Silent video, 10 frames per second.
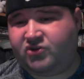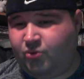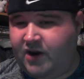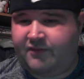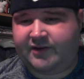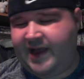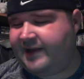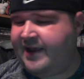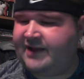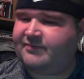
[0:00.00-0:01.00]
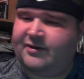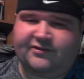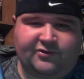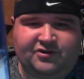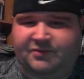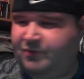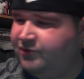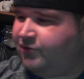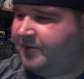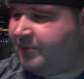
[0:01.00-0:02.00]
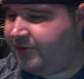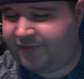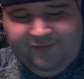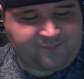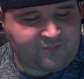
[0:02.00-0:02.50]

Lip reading: or whatever that gets me. So Jeepers Creepers.